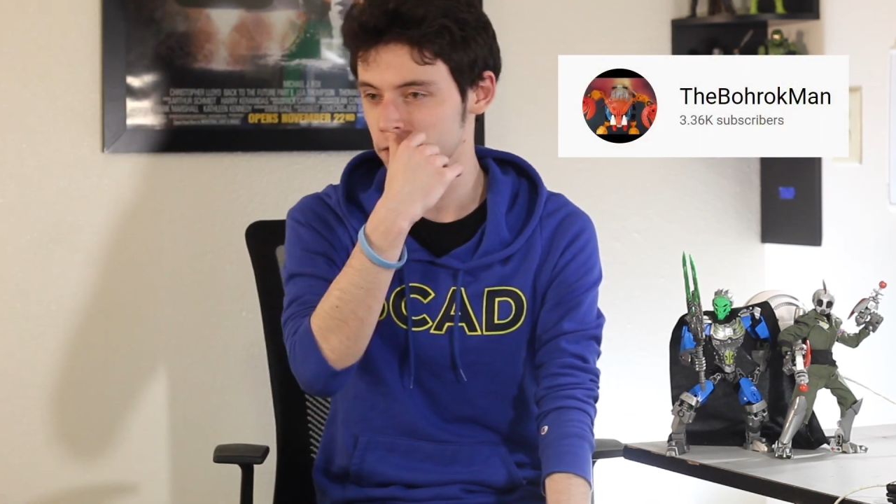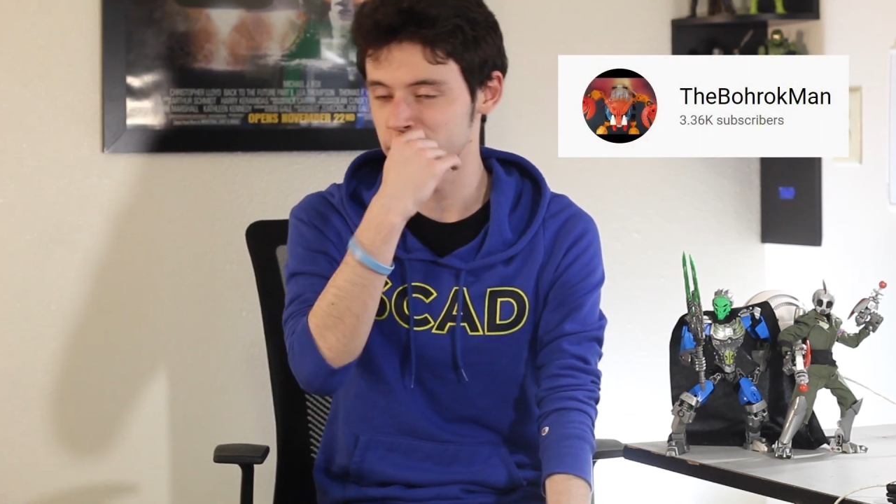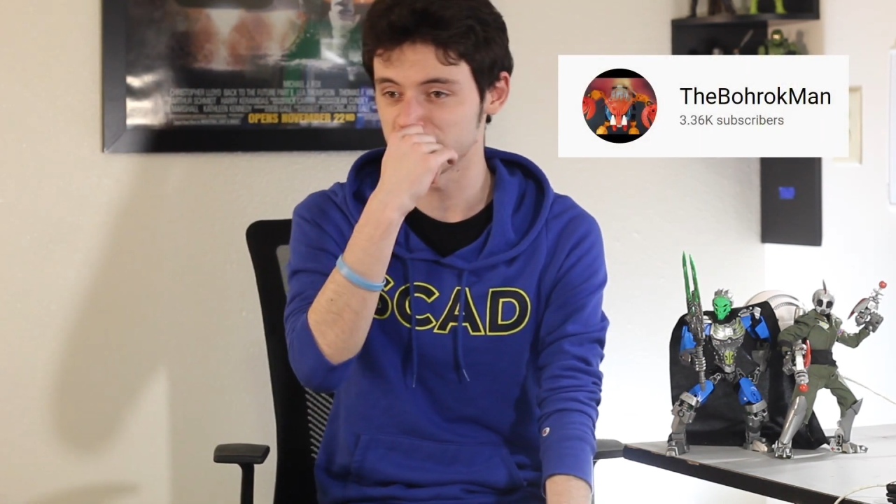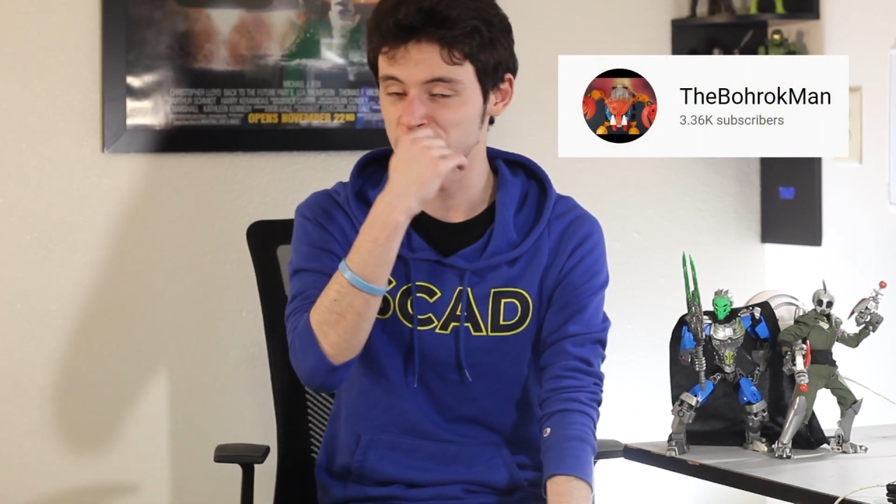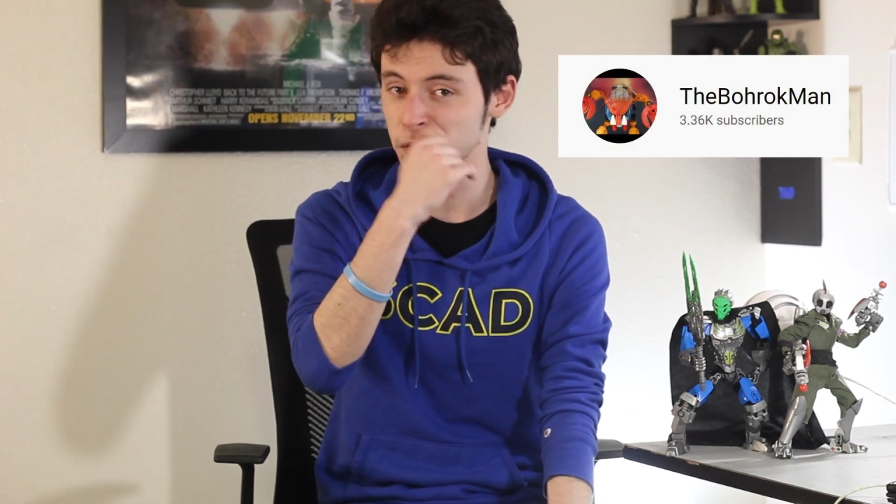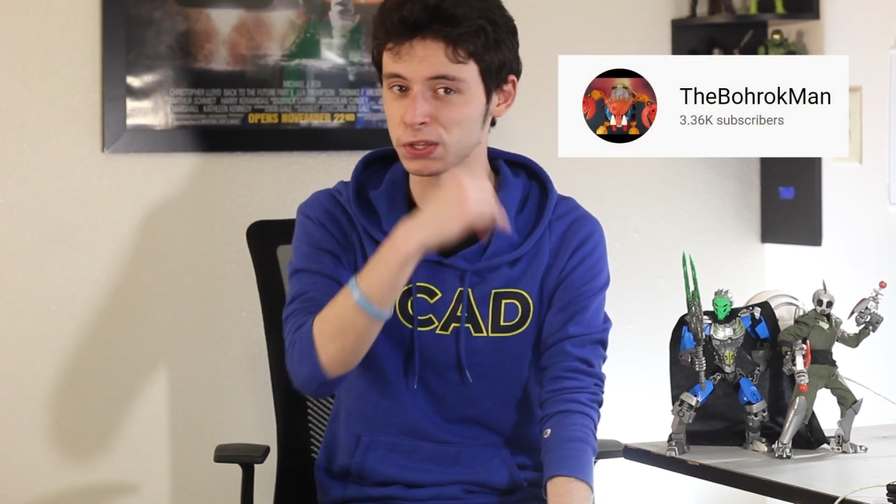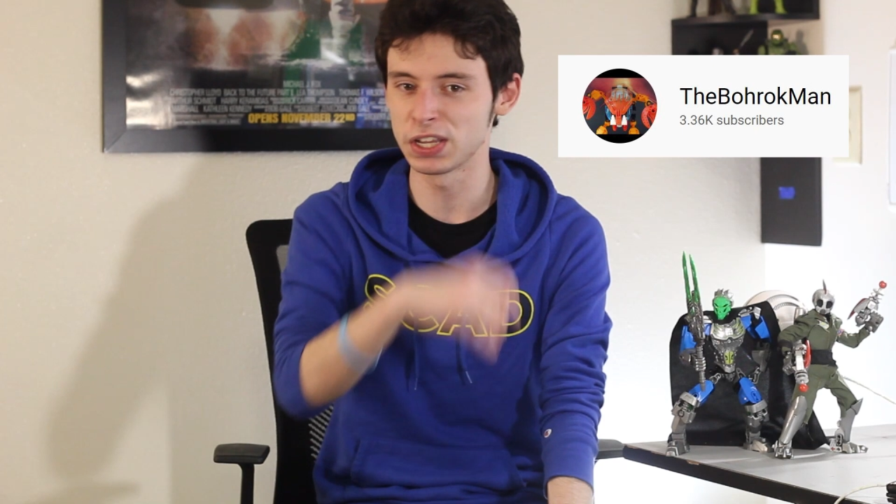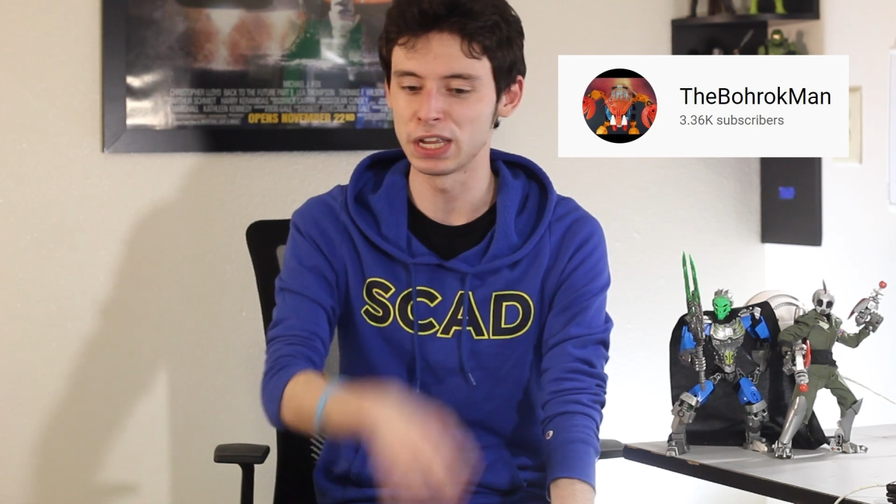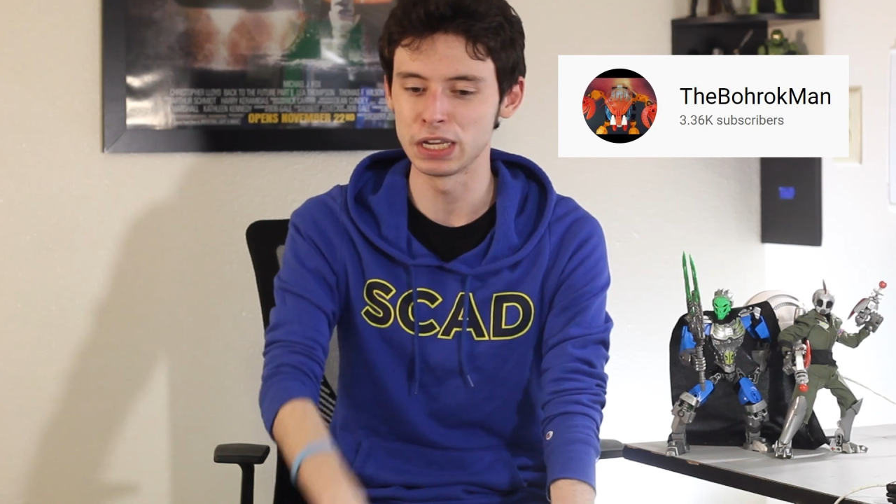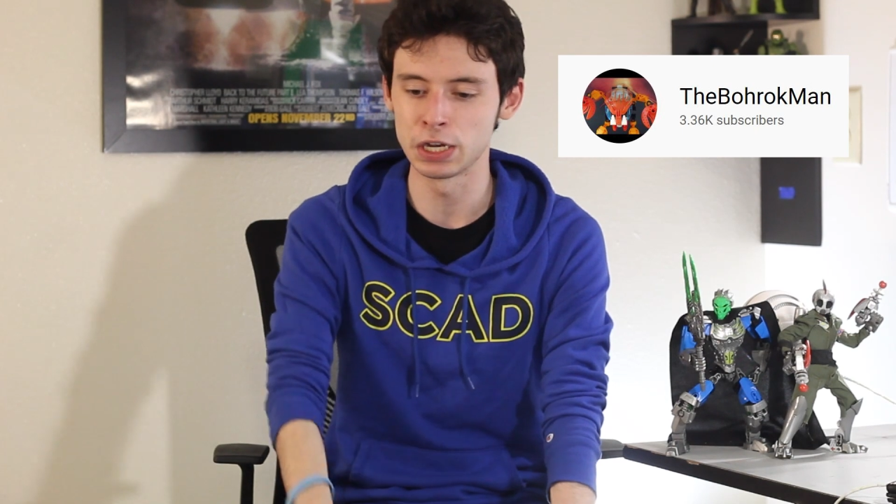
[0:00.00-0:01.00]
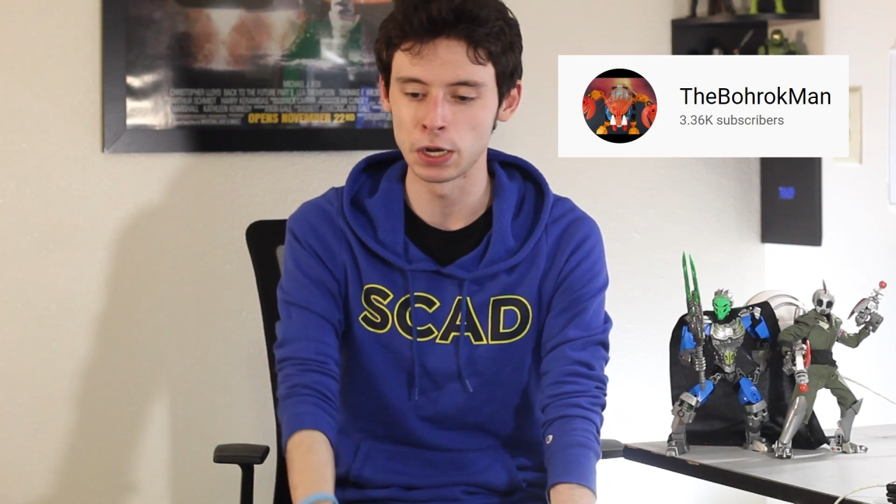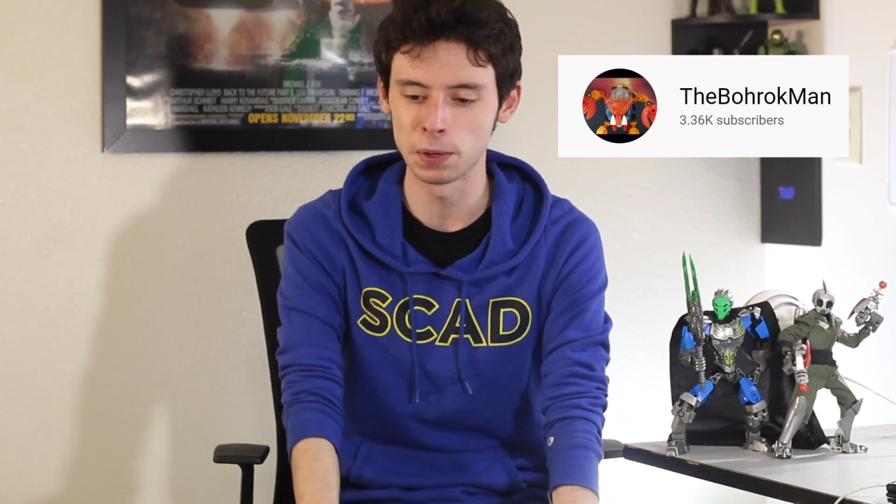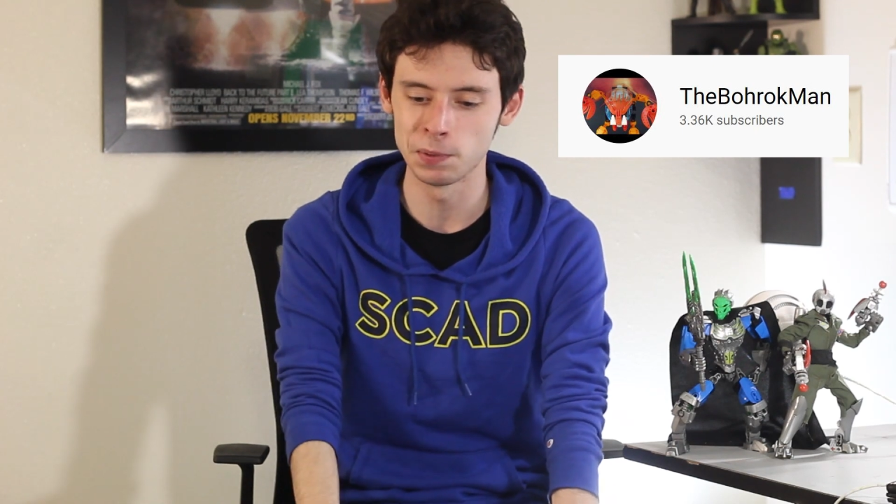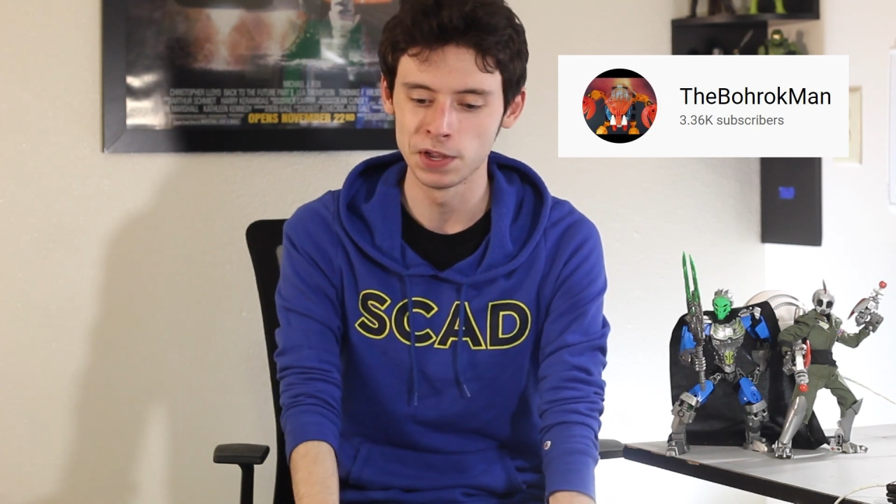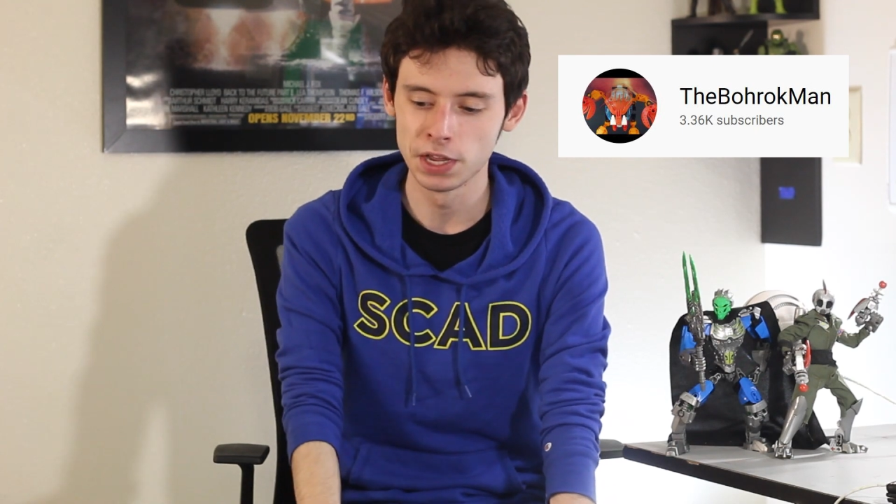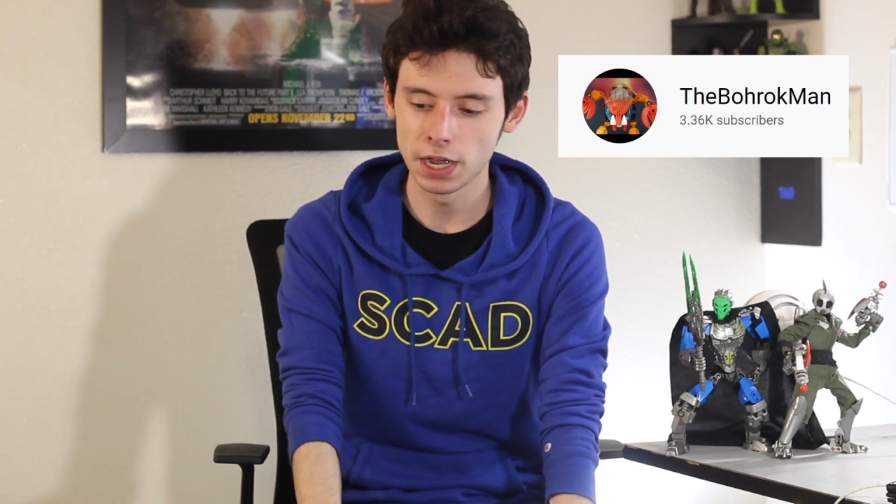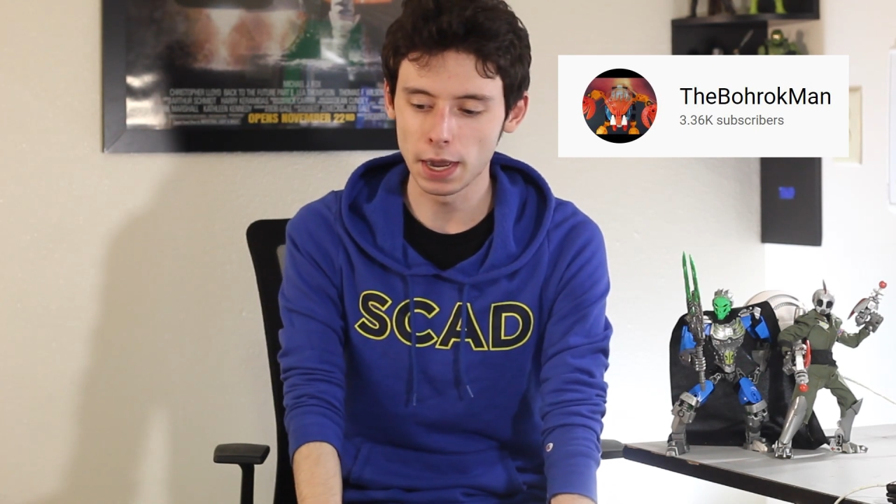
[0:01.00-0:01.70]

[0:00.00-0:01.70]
even if it's a little thing, you know?